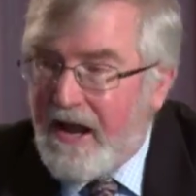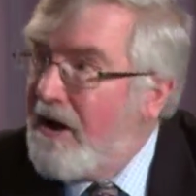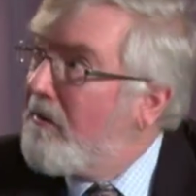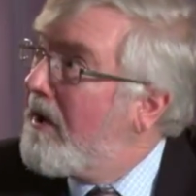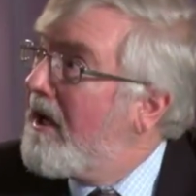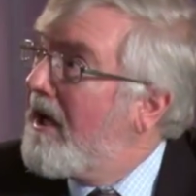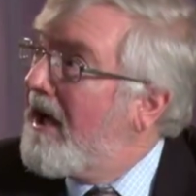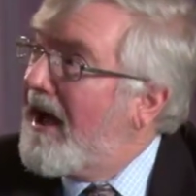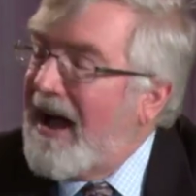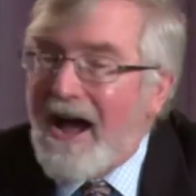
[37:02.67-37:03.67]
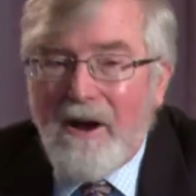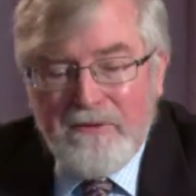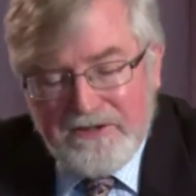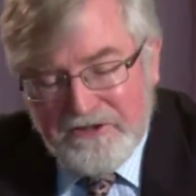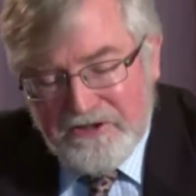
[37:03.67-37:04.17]
Now,
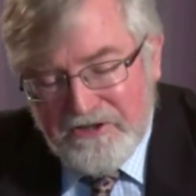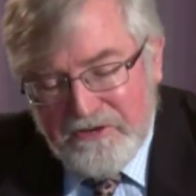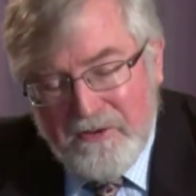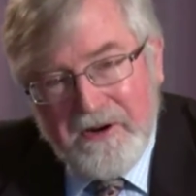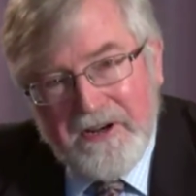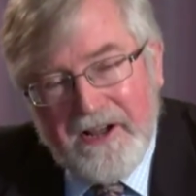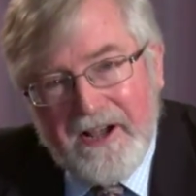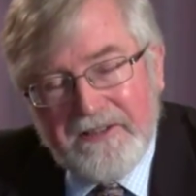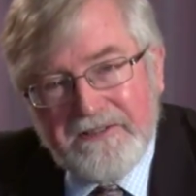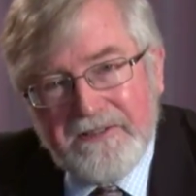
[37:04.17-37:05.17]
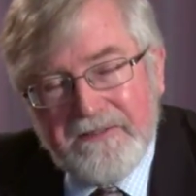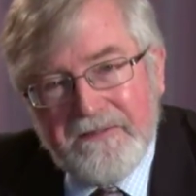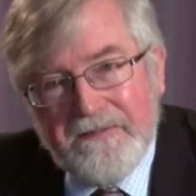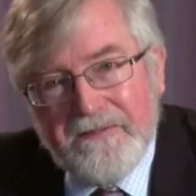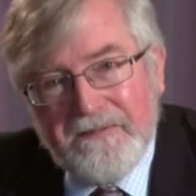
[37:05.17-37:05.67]
how is the church organized?
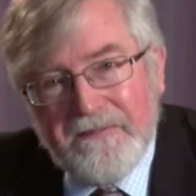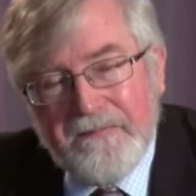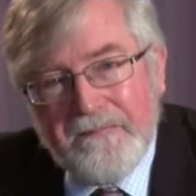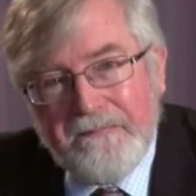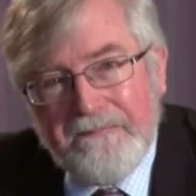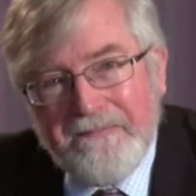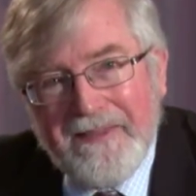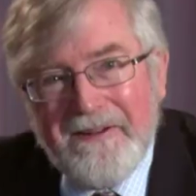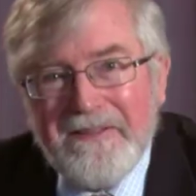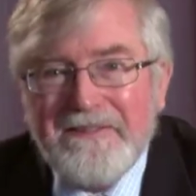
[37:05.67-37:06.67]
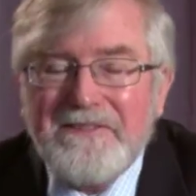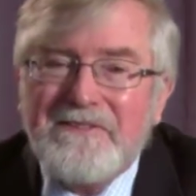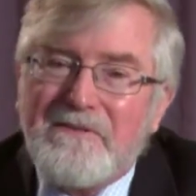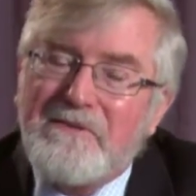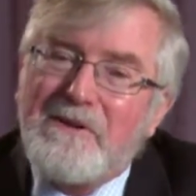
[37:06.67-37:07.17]
You know, this
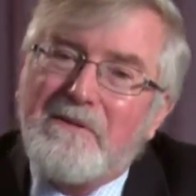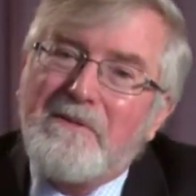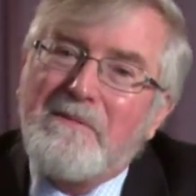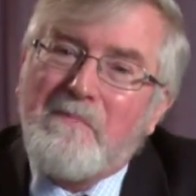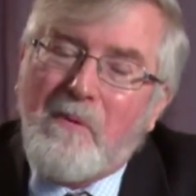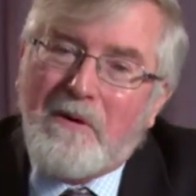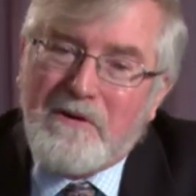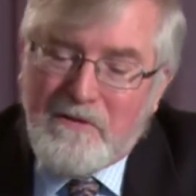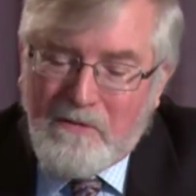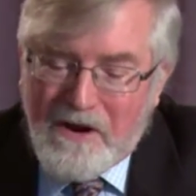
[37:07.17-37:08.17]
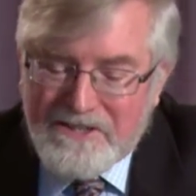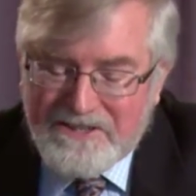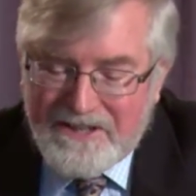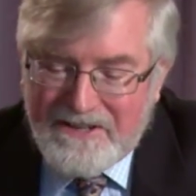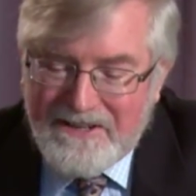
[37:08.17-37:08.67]
is a real important
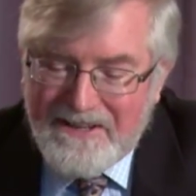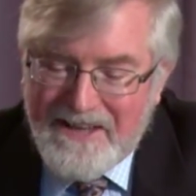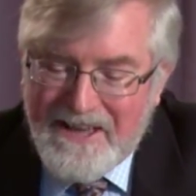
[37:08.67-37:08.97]
question.